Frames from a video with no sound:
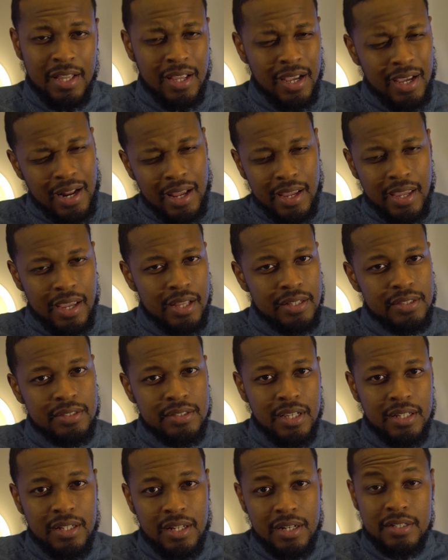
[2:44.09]
And I can't
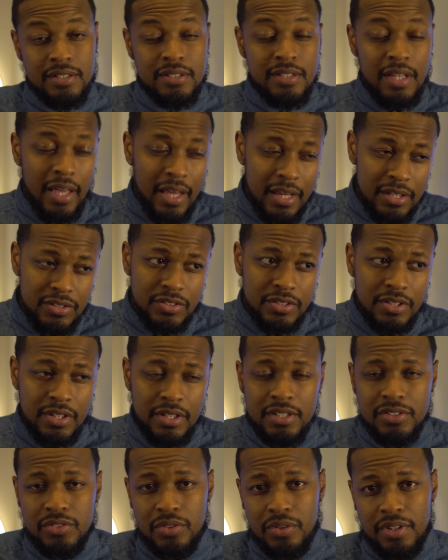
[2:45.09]
say that it's as
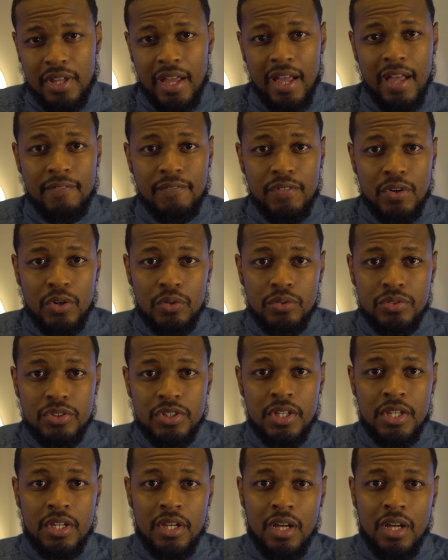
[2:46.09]
good as on the iPhones,